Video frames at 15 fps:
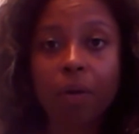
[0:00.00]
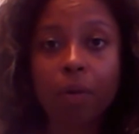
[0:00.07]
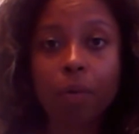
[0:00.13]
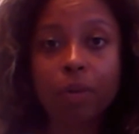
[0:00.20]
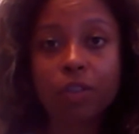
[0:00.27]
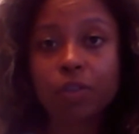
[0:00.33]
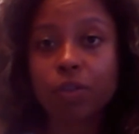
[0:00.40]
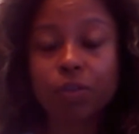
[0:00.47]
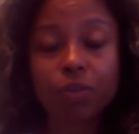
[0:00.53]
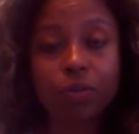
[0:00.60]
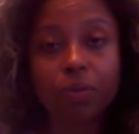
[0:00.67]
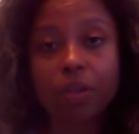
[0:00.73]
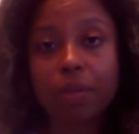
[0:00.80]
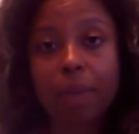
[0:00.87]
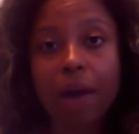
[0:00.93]
What's your
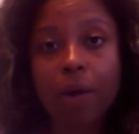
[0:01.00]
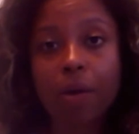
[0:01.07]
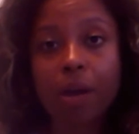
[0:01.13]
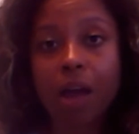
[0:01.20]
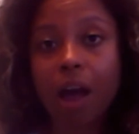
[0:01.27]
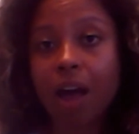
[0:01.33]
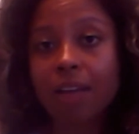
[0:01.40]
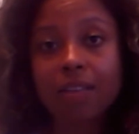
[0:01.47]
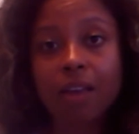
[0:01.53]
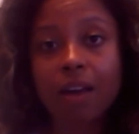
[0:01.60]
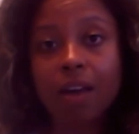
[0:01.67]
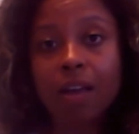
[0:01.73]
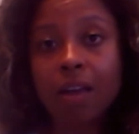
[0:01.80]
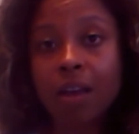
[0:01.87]
truth about Gaza?